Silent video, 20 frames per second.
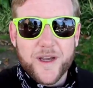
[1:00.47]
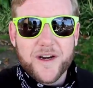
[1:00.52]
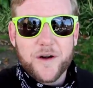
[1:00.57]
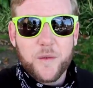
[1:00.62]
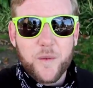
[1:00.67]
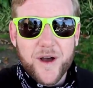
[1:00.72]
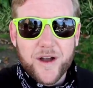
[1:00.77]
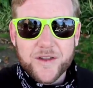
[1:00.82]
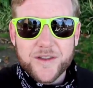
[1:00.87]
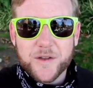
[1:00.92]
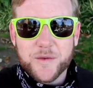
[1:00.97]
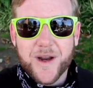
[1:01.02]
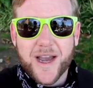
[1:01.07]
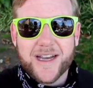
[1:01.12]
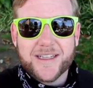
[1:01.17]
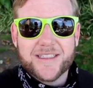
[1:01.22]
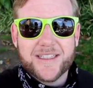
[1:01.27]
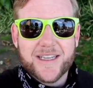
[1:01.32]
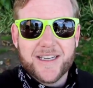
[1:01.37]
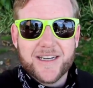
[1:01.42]
written, well
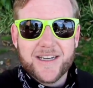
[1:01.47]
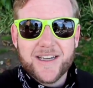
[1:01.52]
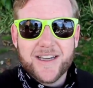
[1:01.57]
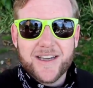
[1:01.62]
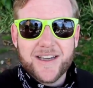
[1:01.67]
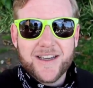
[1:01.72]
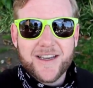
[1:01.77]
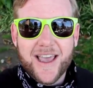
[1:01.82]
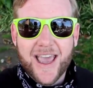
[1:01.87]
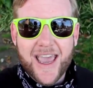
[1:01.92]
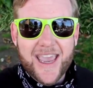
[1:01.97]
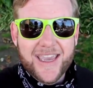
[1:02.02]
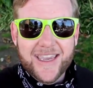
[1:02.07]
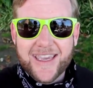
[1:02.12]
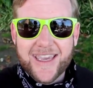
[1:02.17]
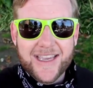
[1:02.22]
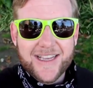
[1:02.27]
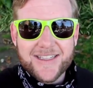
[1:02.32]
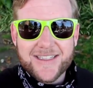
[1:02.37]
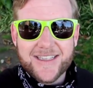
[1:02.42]
directed. Hank
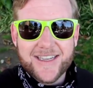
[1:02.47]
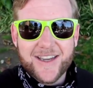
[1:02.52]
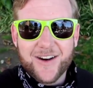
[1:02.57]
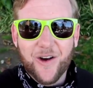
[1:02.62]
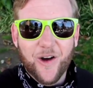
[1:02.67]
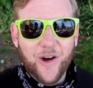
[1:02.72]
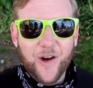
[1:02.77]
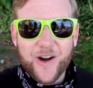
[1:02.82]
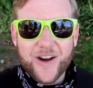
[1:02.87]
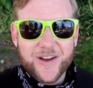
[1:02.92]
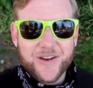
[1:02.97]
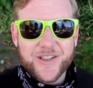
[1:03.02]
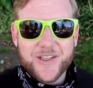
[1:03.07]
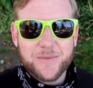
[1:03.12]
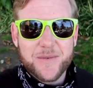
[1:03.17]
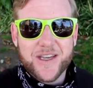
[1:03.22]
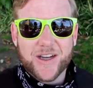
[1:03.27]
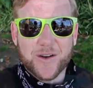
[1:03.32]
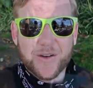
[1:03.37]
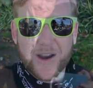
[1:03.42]
Kingsley and Artie are some of